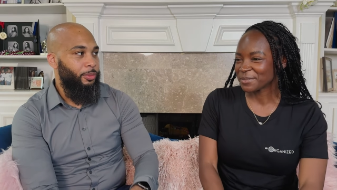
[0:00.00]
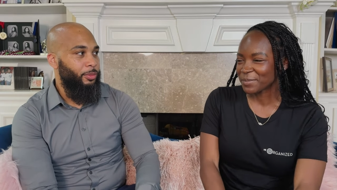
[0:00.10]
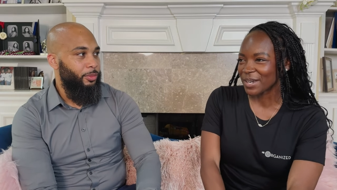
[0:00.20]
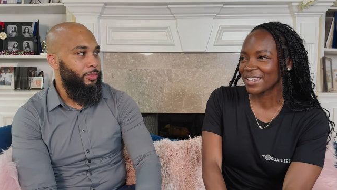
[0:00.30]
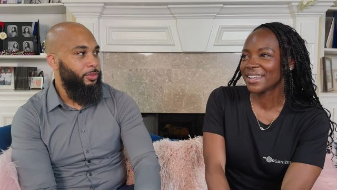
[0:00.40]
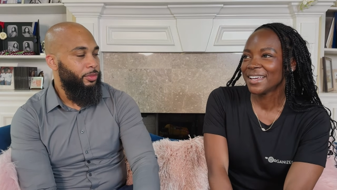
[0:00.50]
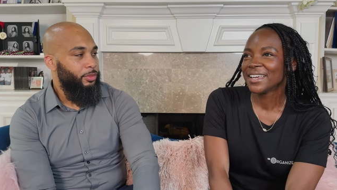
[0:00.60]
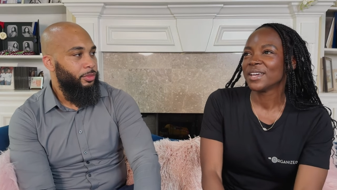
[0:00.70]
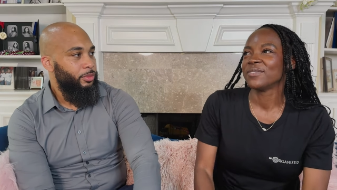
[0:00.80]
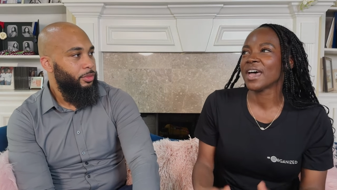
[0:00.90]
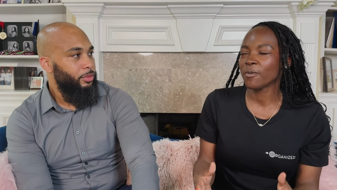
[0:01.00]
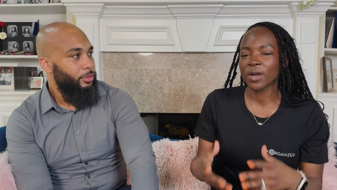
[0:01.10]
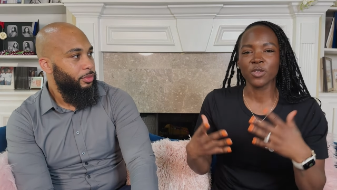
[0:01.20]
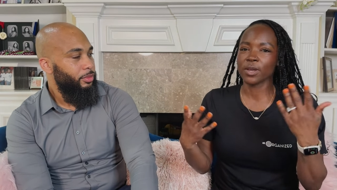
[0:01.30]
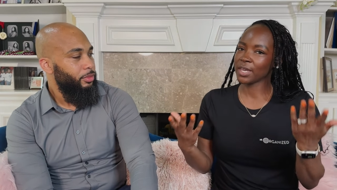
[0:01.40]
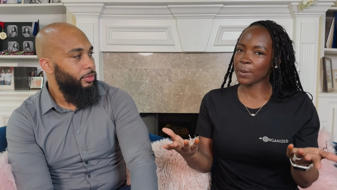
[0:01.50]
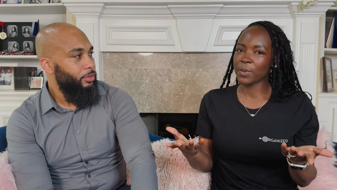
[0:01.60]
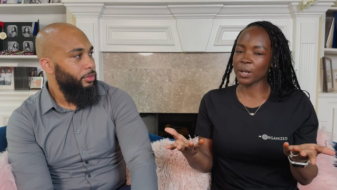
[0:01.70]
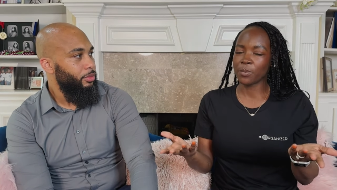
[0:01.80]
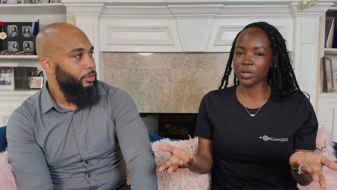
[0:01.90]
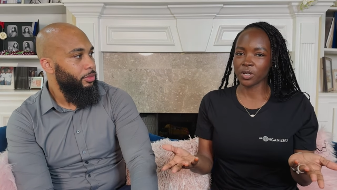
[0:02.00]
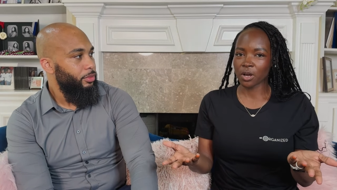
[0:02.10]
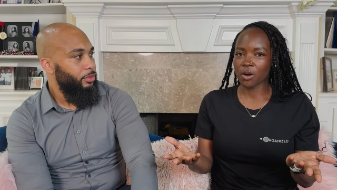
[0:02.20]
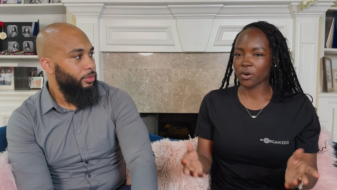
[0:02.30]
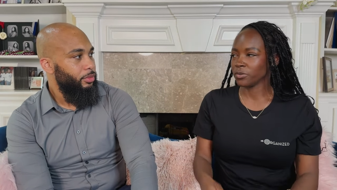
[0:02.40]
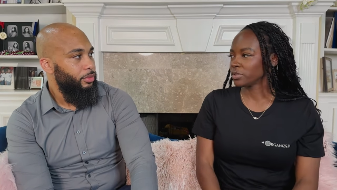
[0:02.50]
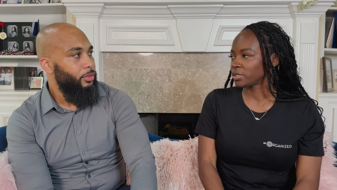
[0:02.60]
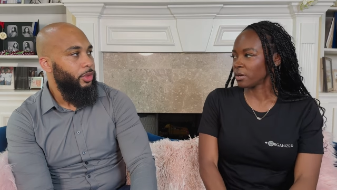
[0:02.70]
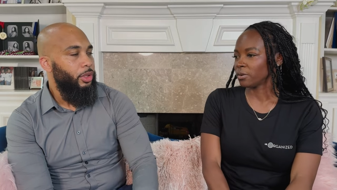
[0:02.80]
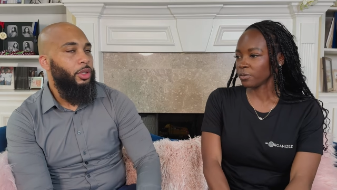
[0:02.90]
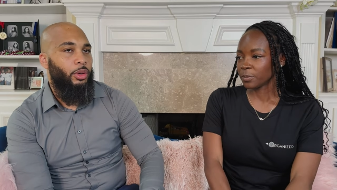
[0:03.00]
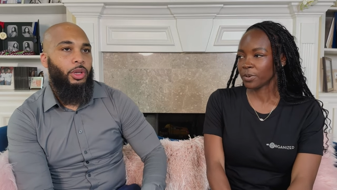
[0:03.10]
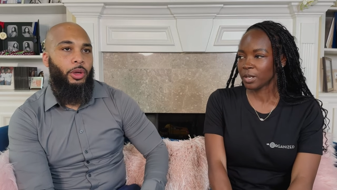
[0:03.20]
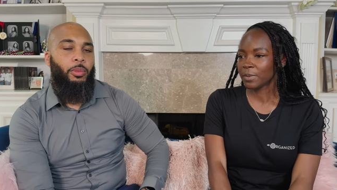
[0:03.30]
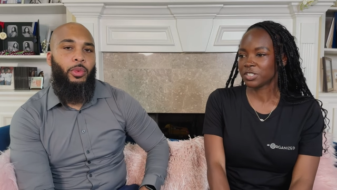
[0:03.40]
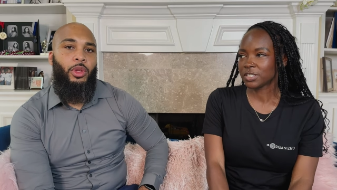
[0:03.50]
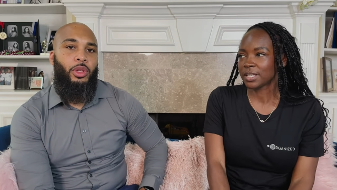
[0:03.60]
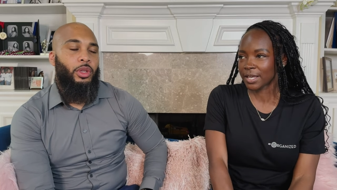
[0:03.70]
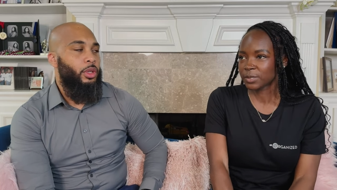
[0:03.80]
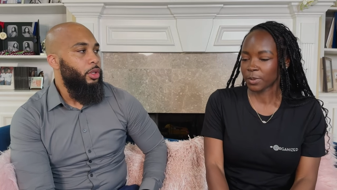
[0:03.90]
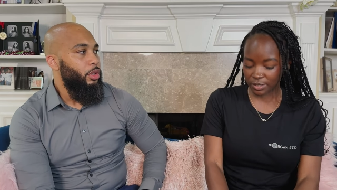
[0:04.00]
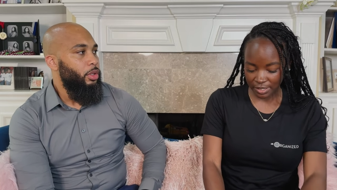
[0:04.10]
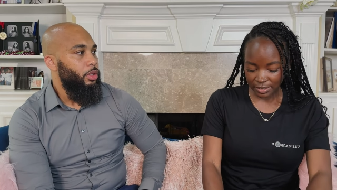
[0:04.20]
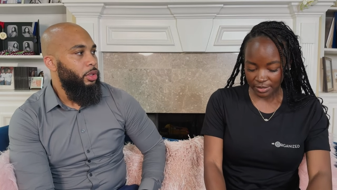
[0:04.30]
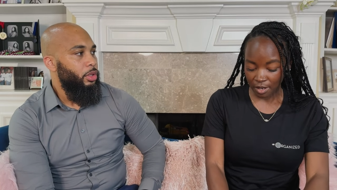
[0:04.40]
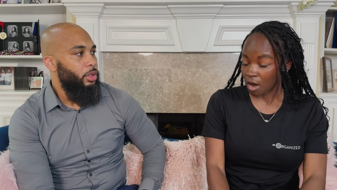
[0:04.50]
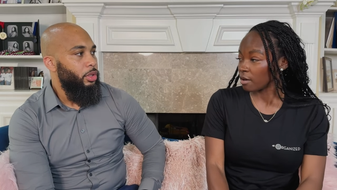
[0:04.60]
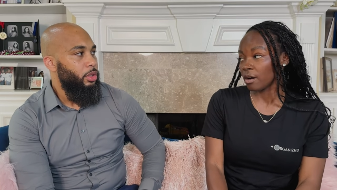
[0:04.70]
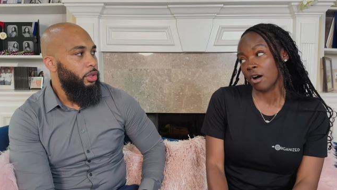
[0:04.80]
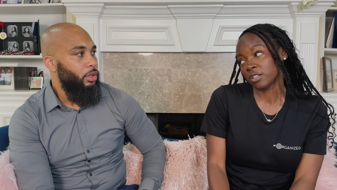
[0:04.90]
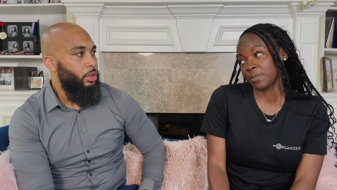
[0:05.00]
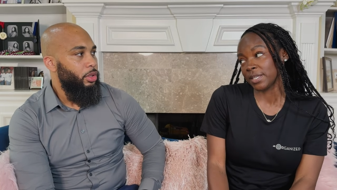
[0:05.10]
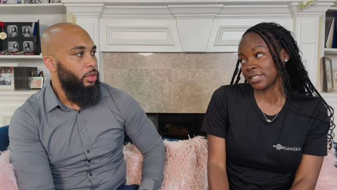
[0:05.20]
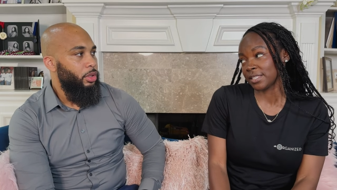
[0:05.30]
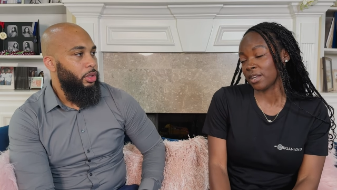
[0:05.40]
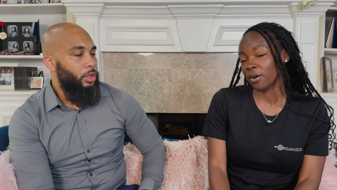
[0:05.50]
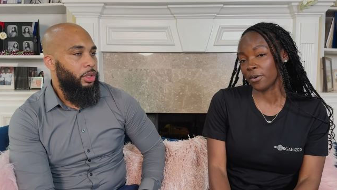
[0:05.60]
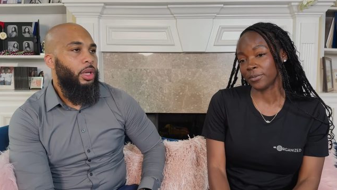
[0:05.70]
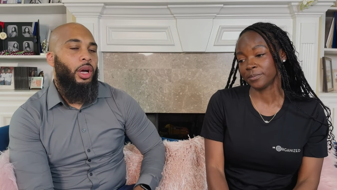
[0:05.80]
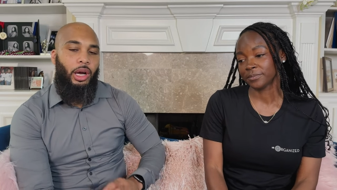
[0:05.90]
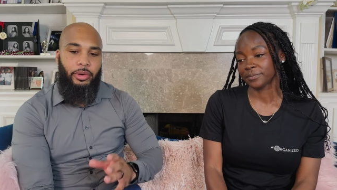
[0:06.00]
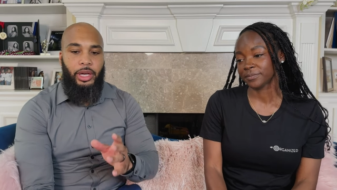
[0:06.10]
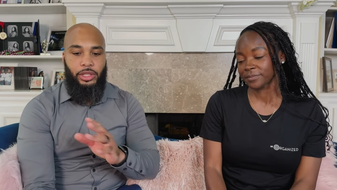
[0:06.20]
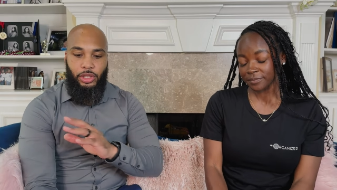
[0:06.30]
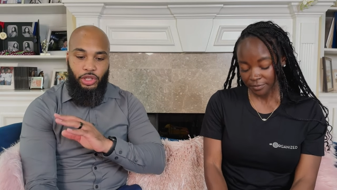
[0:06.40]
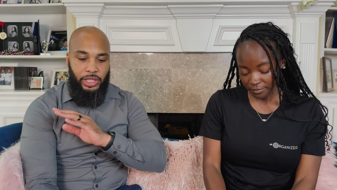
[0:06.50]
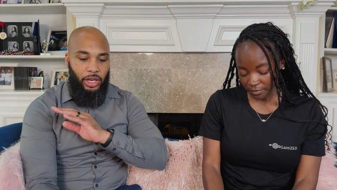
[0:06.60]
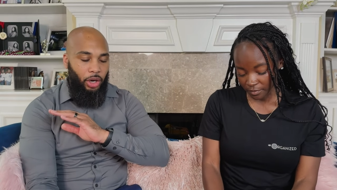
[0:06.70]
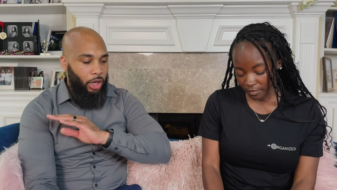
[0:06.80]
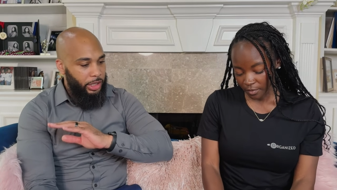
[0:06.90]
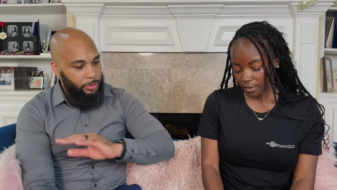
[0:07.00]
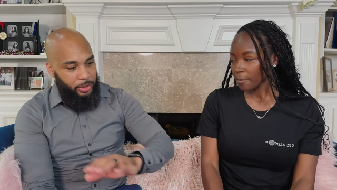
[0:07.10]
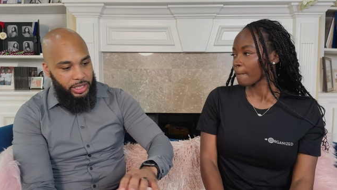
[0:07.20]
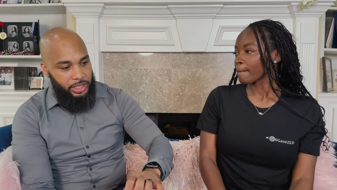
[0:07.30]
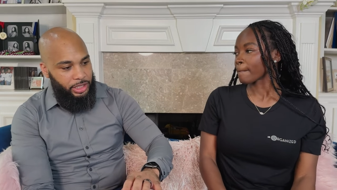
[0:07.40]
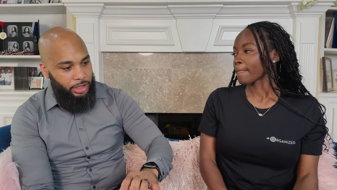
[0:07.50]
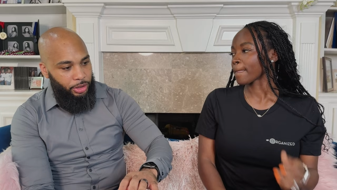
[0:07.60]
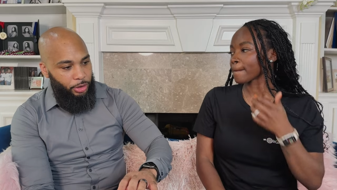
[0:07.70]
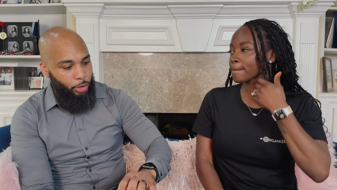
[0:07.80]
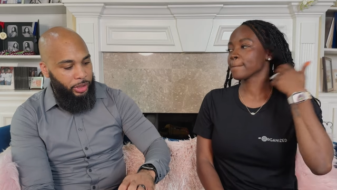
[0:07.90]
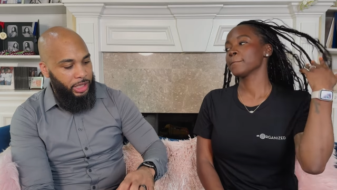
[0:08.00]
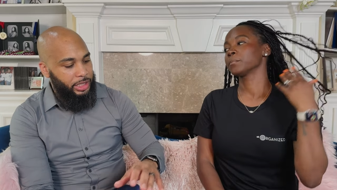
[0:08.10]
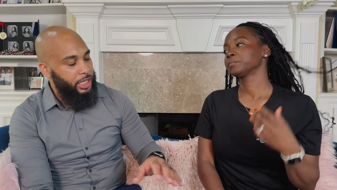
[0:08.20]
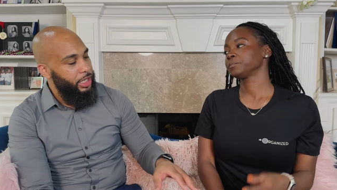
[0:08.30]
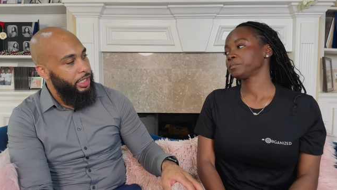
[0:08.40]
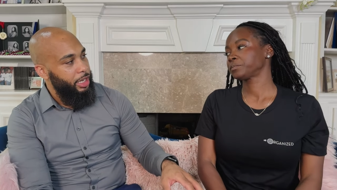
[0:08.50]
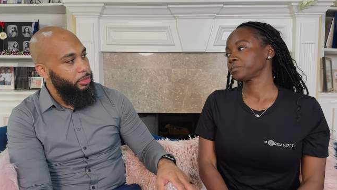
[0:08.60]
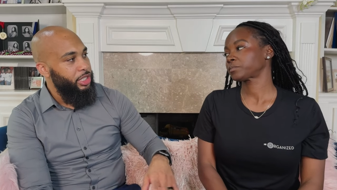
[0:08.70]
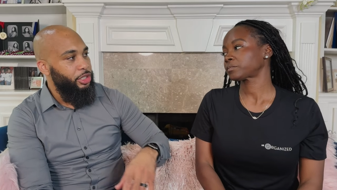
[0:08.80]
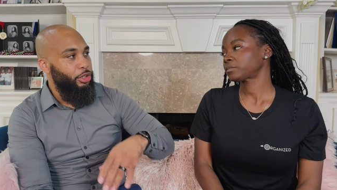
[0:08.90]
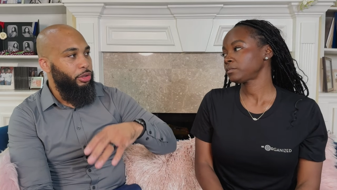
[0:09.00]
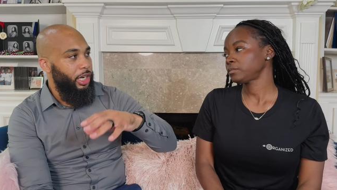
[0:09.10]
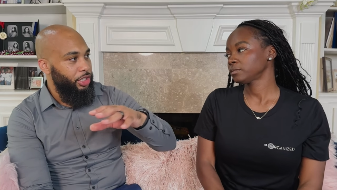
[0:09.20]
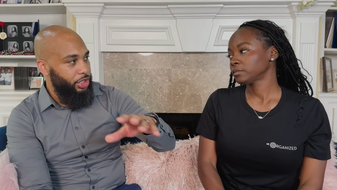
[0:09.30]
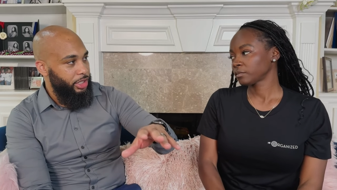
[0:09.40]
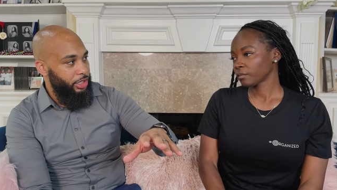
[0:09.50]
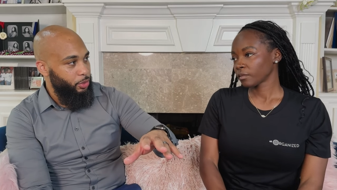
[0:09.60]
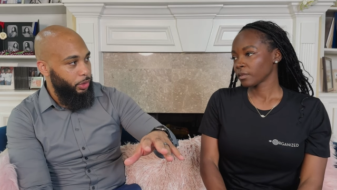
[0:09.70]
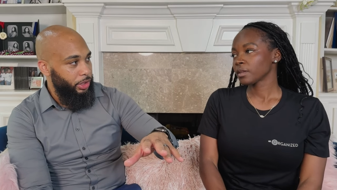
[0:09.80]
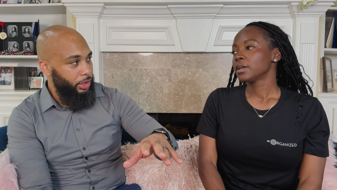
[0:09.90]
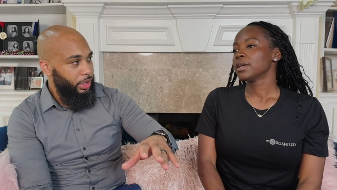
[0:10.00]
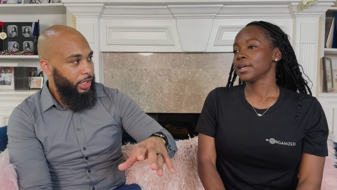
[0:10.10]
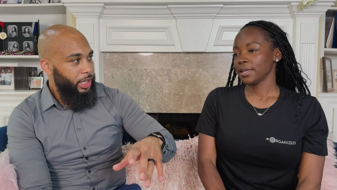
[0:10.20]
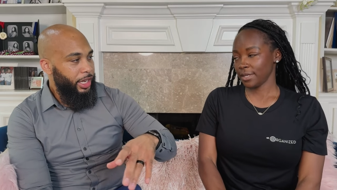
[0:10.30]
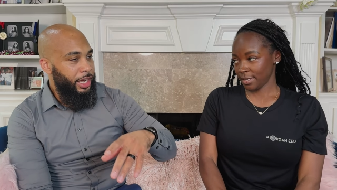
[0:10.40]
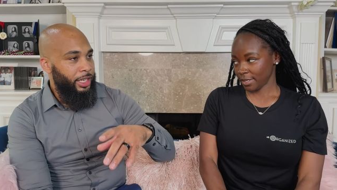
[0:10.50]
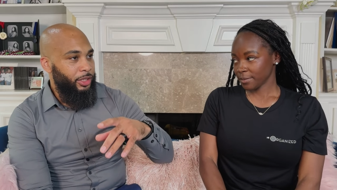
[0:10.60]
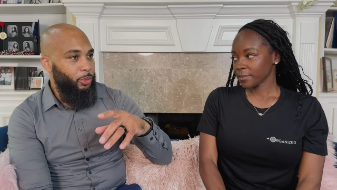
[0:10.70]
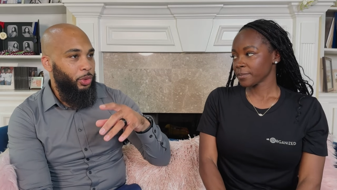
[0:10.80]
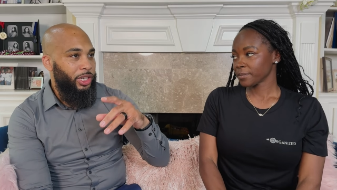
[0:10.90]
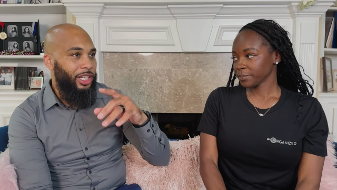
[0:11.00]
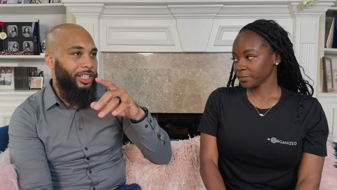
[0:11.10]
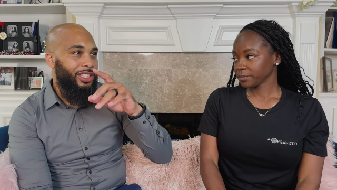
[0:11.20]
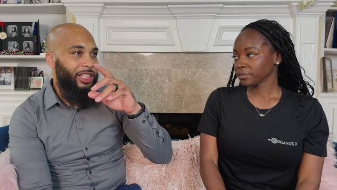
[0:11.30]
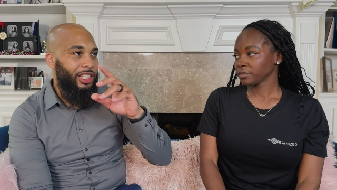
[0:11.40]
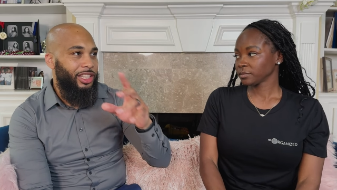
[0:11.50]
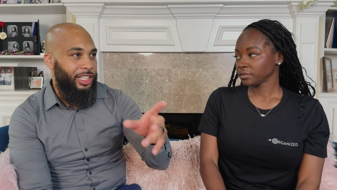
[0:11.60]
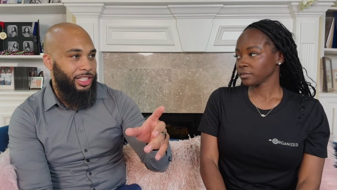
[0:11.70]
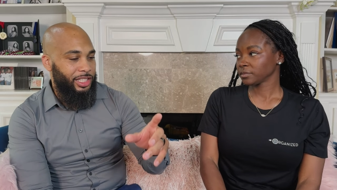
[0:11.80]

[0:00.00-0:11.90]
Speaker 1: mm but that way you can keep it up on your own. So we're okay. pretty much just experts in all spaces in a home.
Speaker 2: All right. So you say all spaces in a home, and I take it that means garages as well. And one of the key things